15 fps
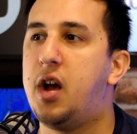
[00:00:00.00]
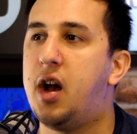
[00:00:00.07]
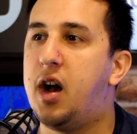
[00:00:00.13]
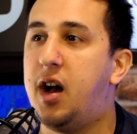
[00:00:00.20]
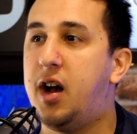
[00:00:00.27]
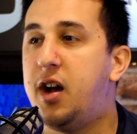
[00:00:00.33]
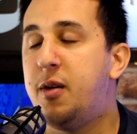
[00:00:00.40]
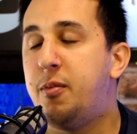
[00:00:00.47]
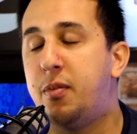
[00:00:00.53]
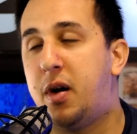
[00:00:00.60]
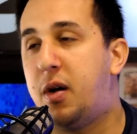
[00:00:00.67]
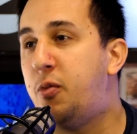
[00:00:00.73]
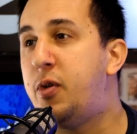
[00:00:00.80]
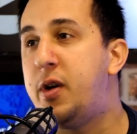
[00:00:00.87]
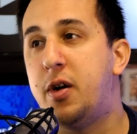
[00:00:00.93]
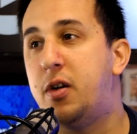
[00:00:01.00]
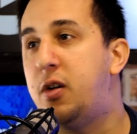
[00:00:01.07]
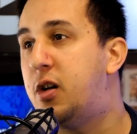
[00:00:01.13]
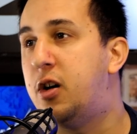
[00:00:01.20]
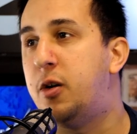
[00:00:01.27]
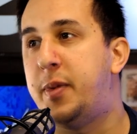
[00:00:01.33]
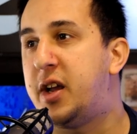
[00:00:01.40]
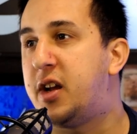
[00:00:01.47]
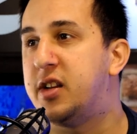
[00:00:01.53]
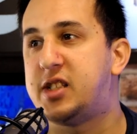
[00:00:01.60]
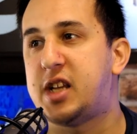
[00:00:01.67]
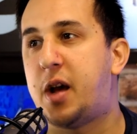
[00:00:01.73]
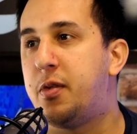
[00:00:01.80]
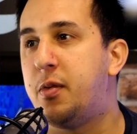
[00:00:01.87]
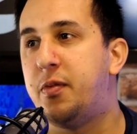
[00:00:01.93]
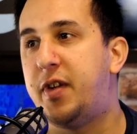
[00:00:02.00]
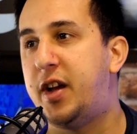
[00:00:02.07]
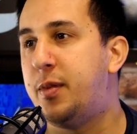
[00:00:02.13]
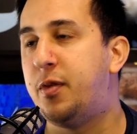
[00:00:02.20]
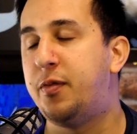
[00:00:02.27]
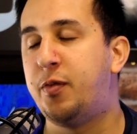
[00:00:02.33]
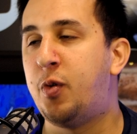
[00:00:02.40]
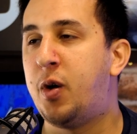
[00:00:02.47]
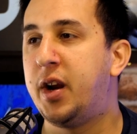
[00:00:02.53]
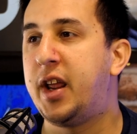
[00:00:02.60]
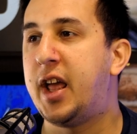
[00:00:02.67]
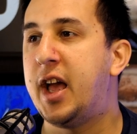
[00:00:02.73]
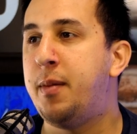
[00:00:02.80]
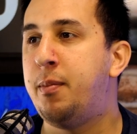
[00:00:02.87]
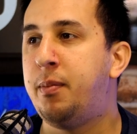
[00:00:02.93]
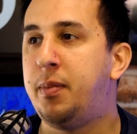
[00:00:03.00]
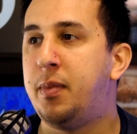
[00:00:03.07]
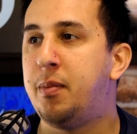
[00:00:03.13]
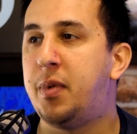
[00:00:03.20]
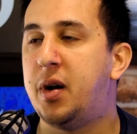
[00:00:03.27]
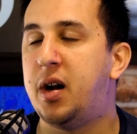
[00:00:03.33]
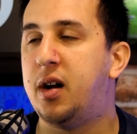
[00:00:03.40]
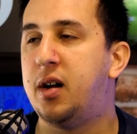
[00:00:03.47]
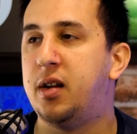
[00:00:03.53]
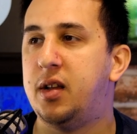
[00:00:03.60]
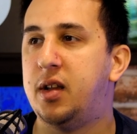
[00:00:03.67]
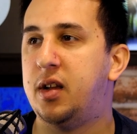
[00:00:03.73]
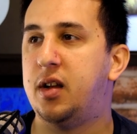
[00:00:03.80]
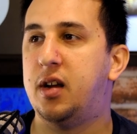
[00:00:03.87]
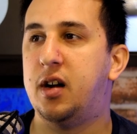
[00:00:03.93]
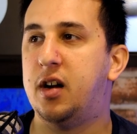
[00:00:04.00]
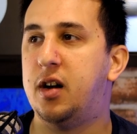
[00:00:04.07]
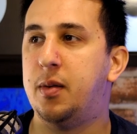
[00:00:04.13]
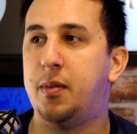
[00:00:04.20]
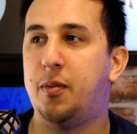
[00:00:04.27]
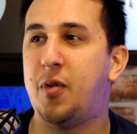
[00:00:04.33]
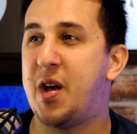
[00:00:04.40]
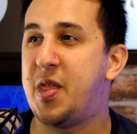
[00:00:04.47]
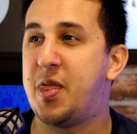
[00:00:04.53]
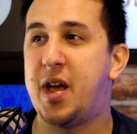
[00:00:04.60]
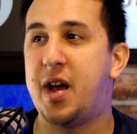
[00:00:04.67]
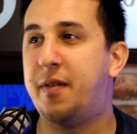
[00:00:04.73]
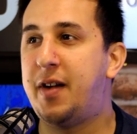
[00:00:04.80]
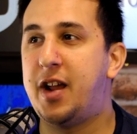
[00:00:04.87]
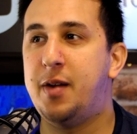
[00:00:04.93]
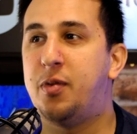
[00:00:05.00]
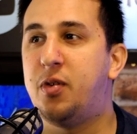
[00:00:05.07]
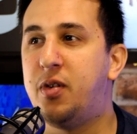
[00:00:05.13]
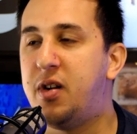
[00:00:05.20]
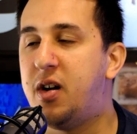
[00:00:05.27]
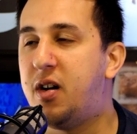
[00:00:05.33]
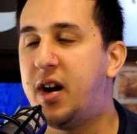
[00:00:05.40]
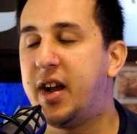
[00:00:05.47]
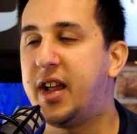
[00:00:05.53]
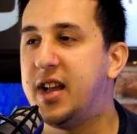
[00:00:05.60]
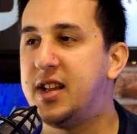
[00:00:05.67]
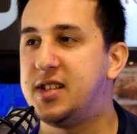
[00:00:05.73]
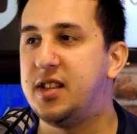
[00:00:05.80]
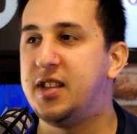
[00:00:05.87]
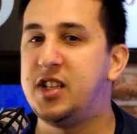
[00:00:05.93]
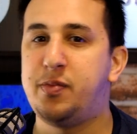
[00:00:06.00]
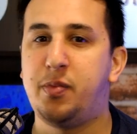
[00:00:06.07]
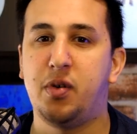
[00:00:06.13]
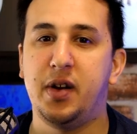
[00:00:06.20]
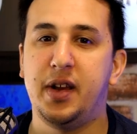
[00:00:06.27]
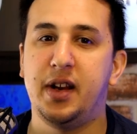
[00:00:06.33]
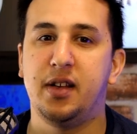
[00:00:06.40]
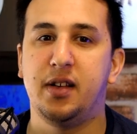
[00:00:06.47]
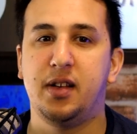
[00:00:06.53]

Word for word: Um, we look, it'll be good to have them available for one game, but um, whether they're available or not, I guess at this point,